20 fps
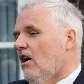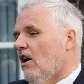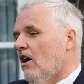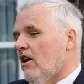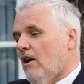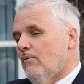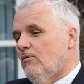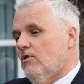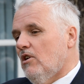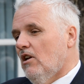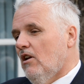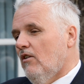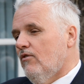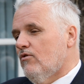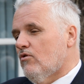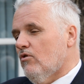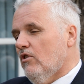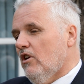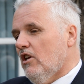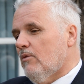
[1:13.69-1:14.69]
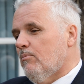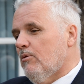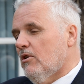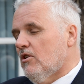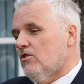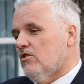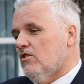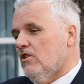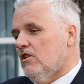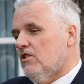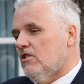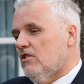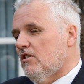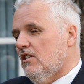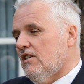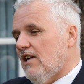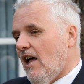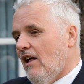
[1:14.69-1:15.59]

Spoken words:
and I absolutely loved Greek because this